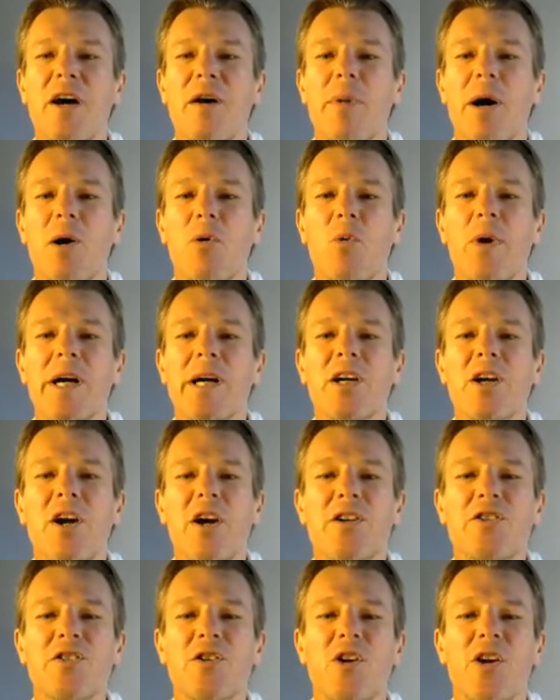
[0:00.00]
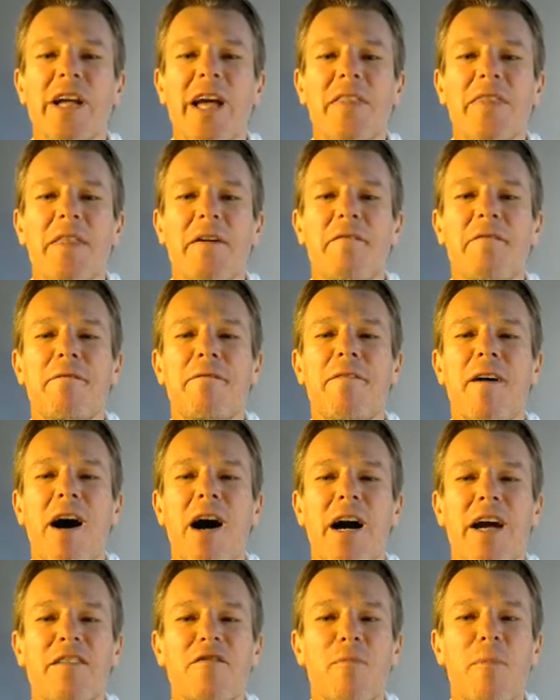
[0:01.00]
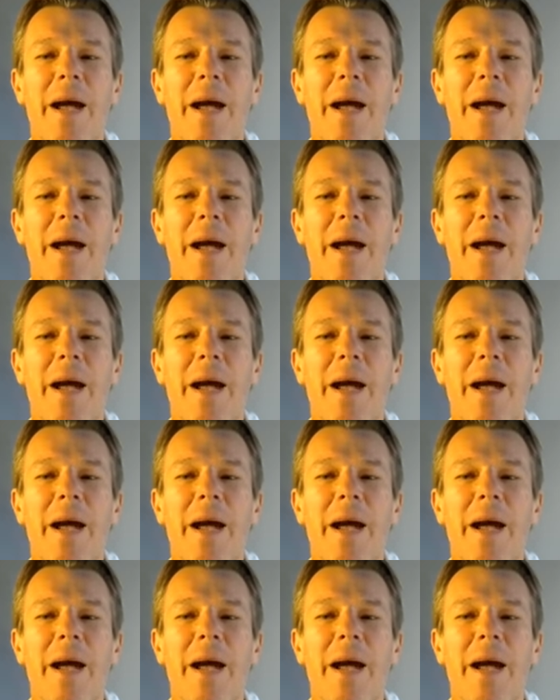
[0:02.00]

but we're going to look at the 5